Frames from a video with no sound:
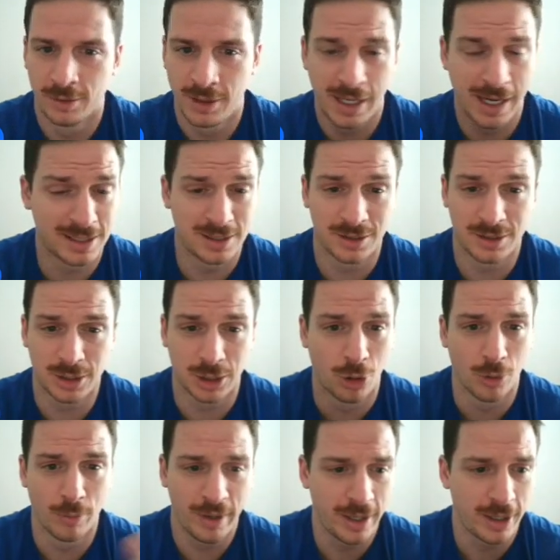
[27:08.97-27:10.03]
He has the slower
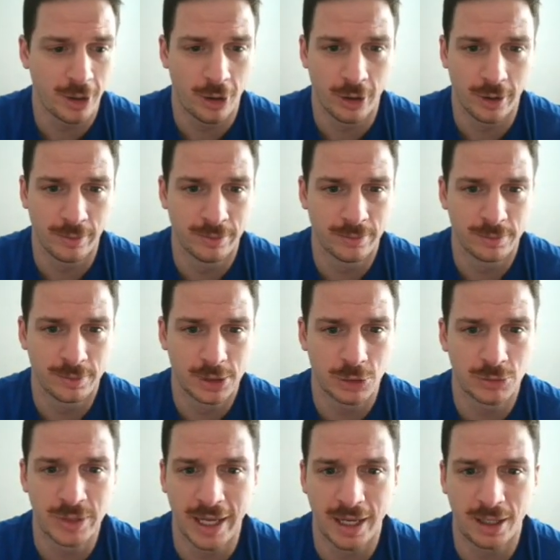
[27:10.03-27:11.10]
big on him, so
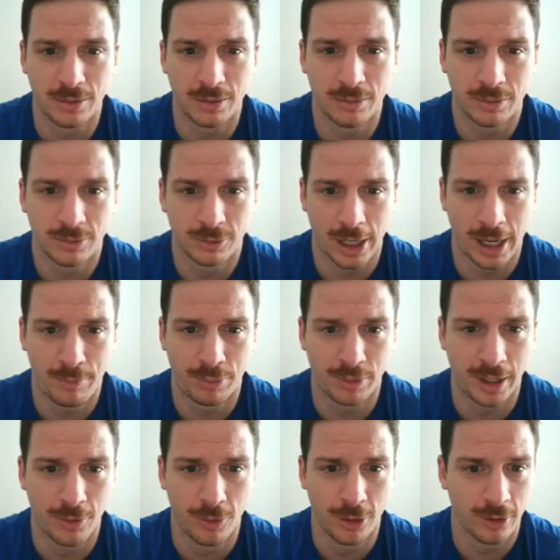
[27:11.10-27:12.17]
take him, right? Play
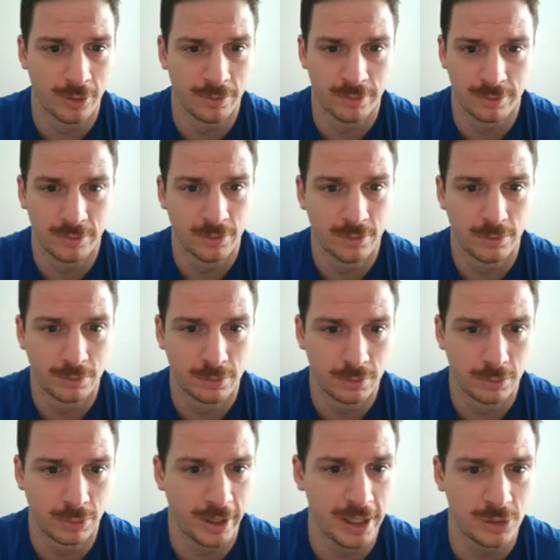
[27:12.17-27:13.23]
with him.
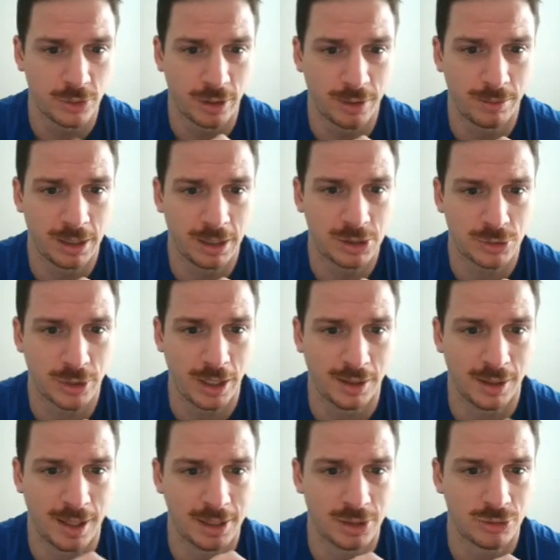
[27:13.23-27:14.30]
Plays with him, gets straight
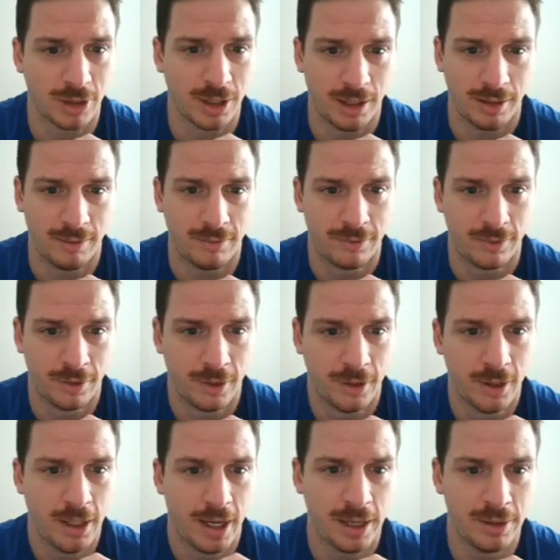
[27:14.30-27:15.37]
line drive,
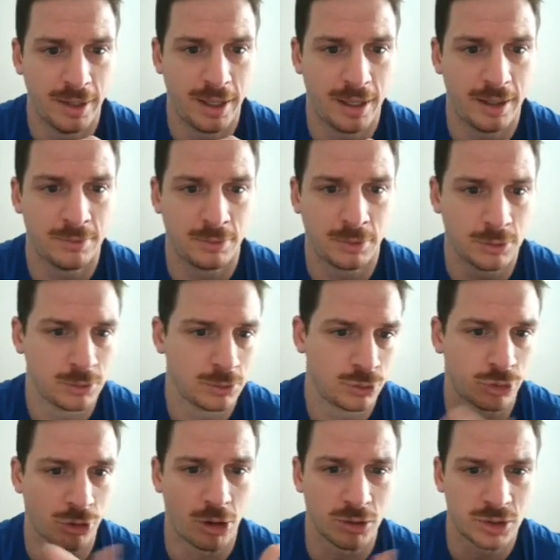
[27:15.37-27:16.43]
and then
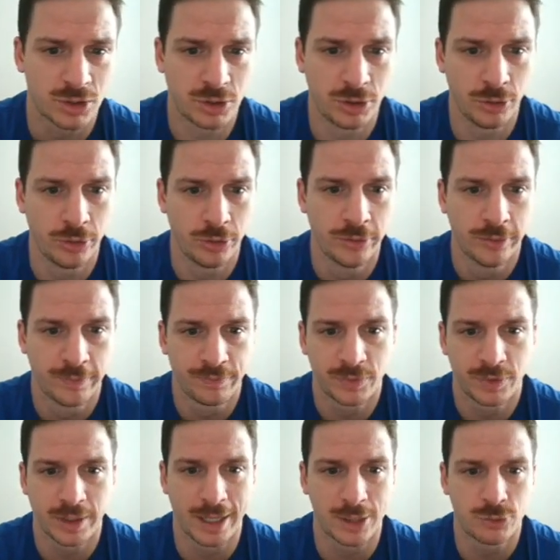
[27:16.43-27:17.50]
draws 2.
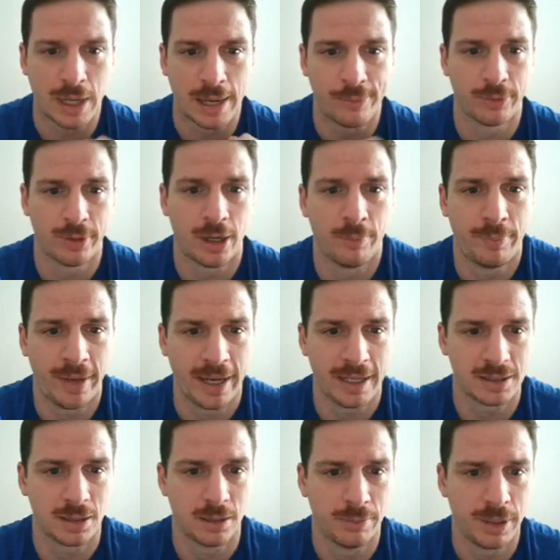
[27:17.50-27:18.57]
Nice wraparound pass to
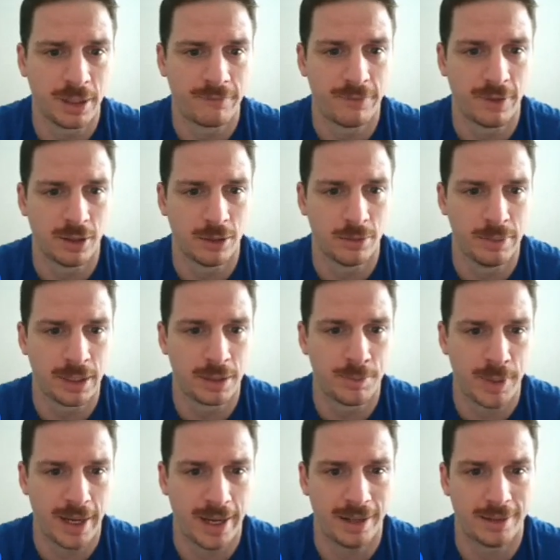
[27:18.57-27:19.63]
the big fella, Big
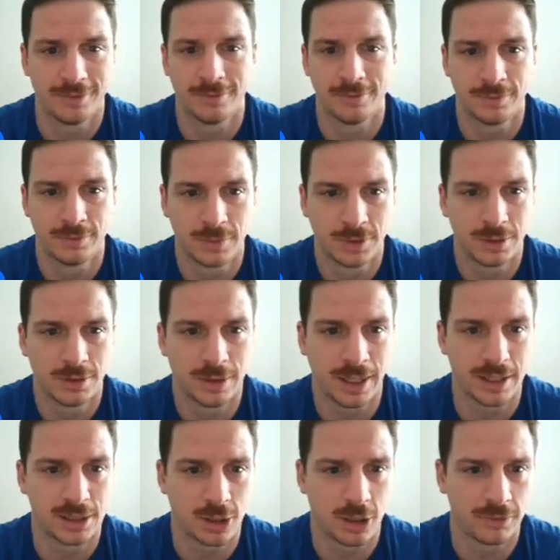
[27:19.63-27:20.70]
Pat. Nice
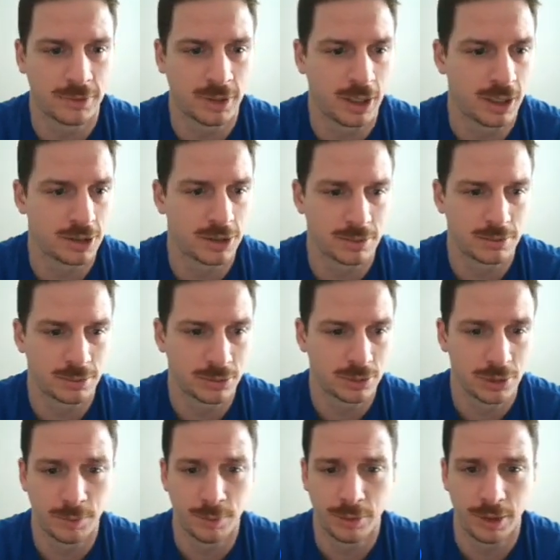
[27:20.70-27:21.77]
soft touch.
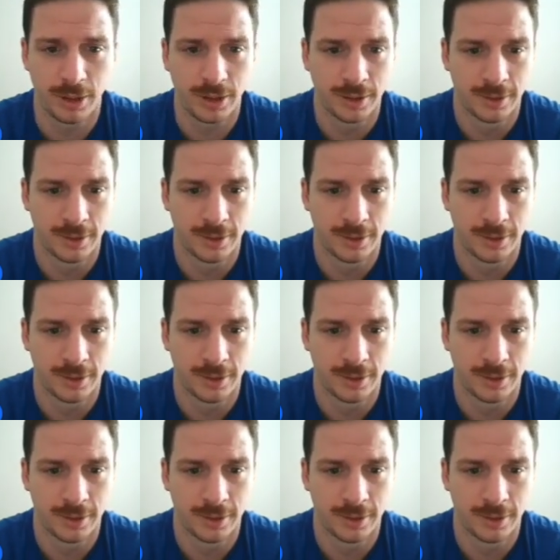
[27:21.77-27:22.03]
Good play.